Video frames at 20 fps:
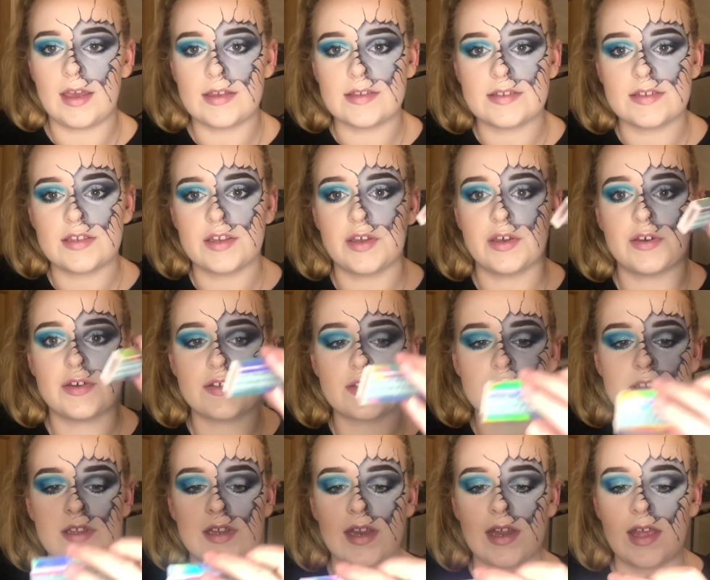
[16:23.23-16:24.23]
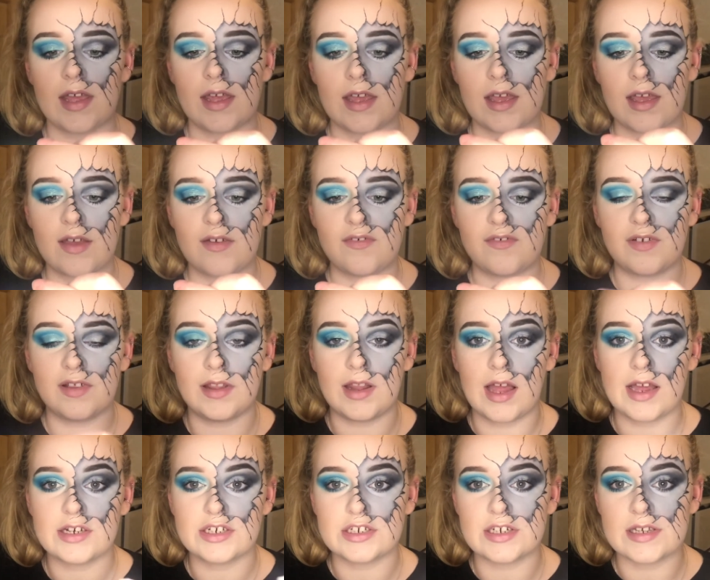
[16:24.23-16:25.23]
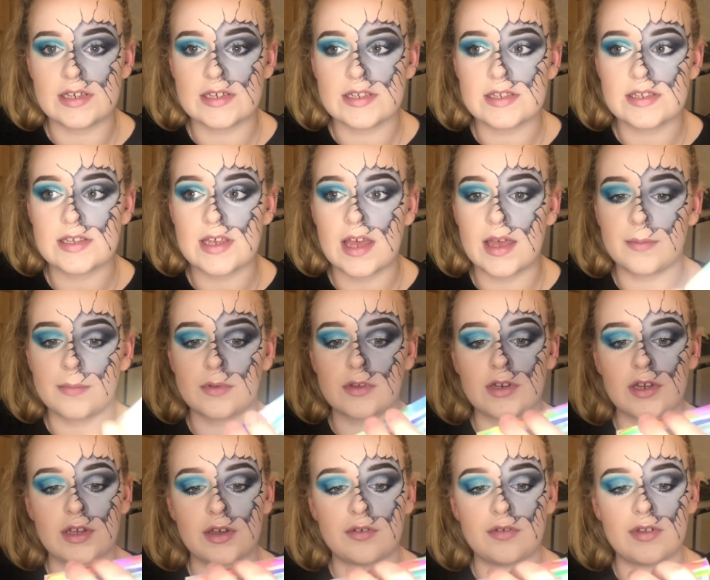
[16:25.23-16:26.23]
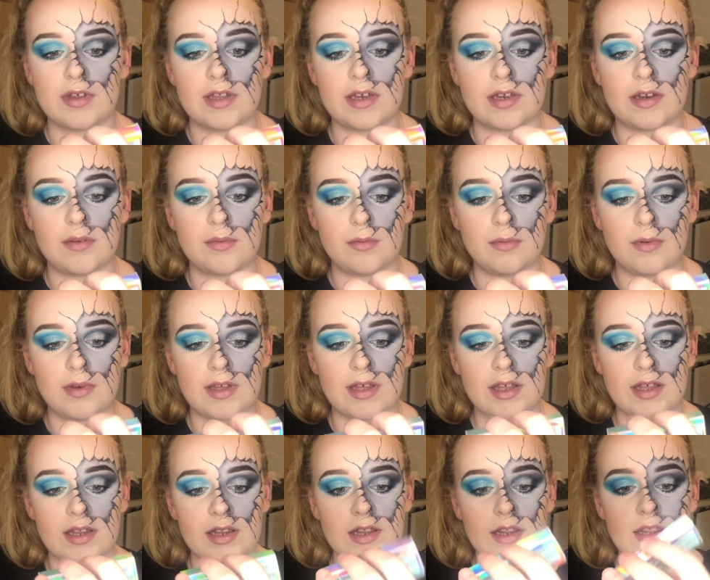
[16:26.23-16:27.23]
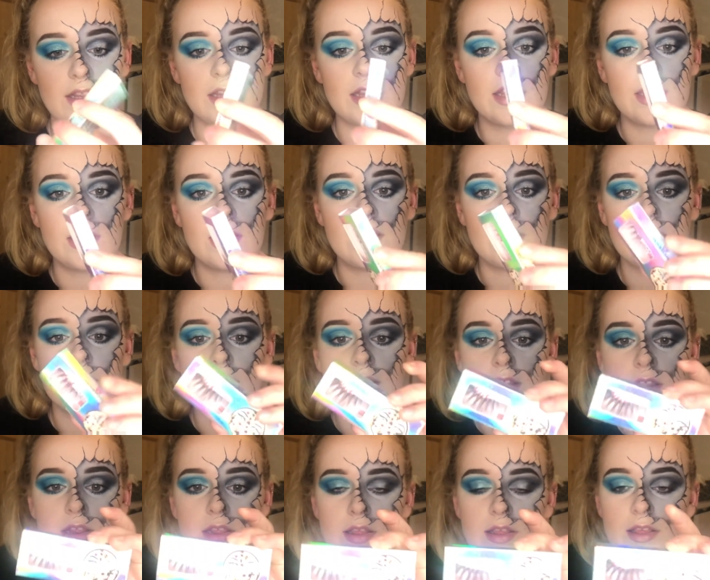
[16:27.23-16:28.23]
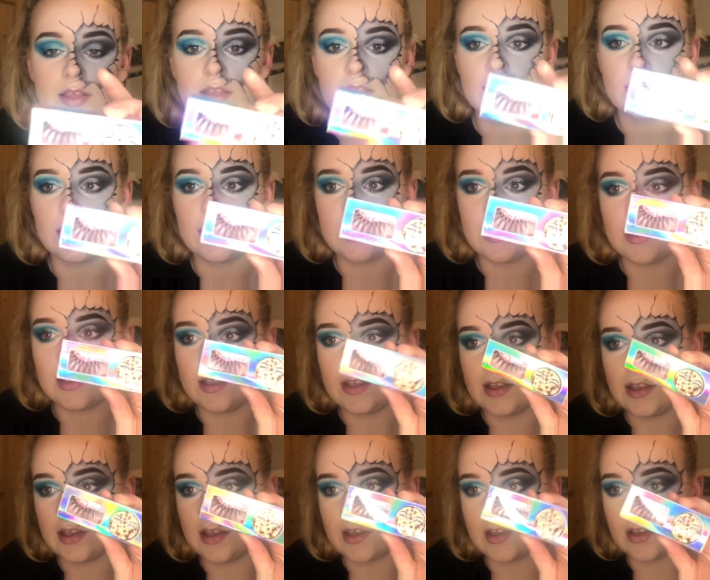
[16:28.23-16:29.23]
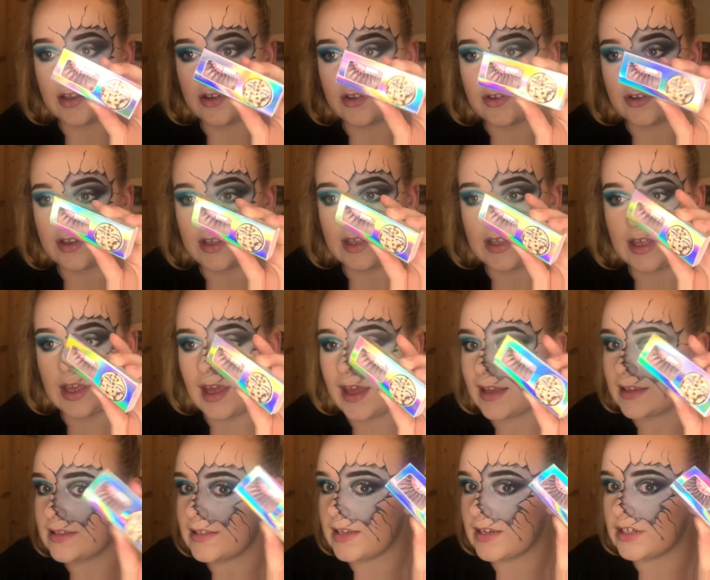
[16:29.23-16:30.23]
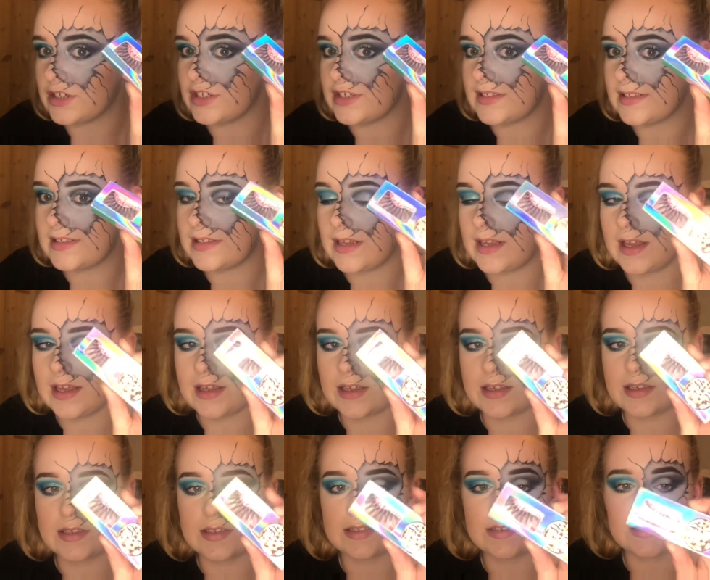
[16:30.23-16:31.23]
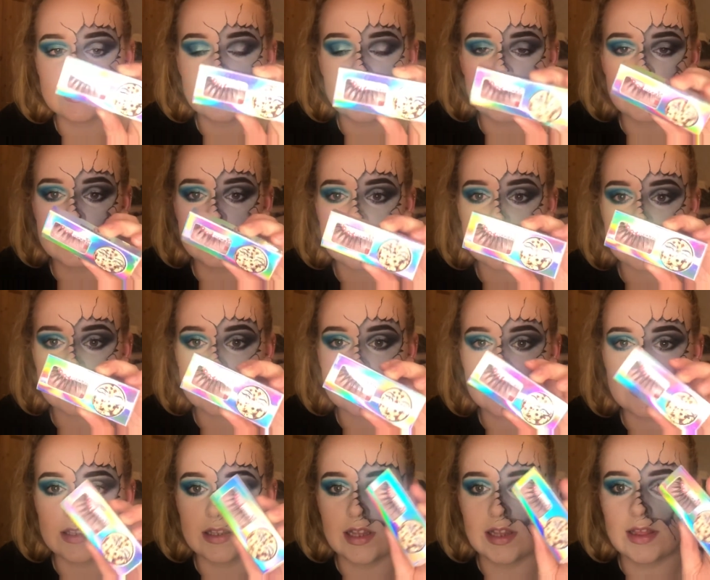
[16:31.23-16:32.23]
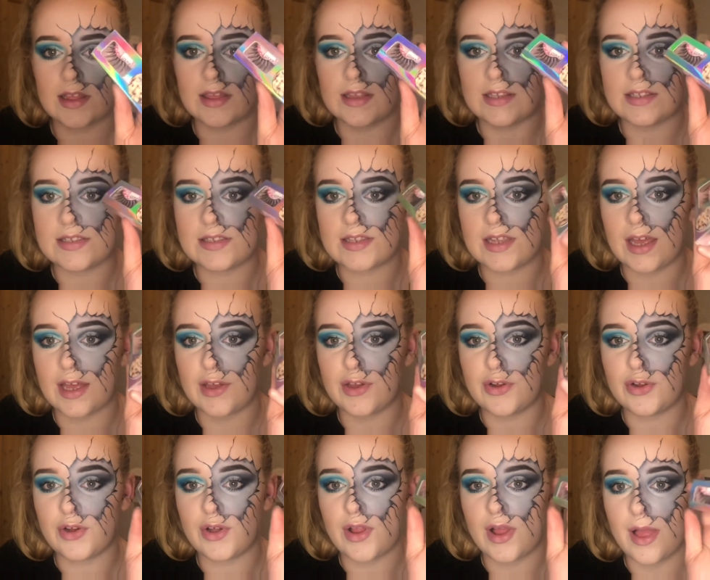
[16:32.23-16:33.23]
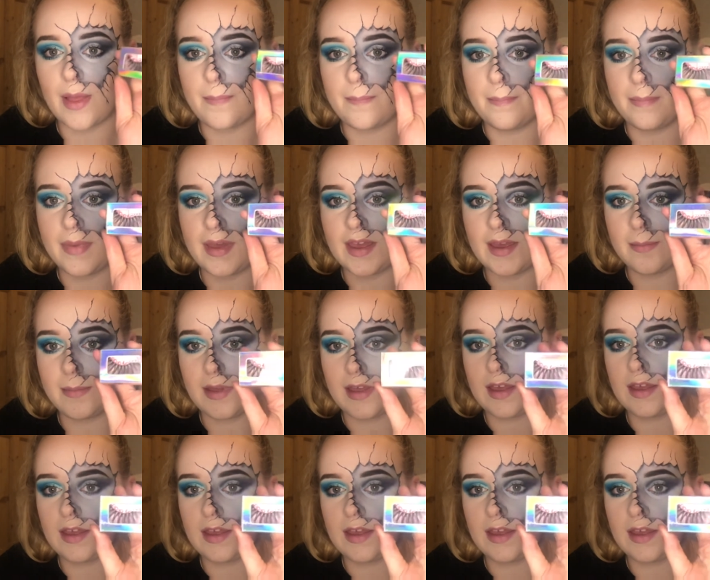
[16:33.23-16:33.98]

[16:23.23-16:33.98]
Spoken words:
so today for lashes, I'm gonna go in with the COOKIEXLASHESX lashes in the style of Baby.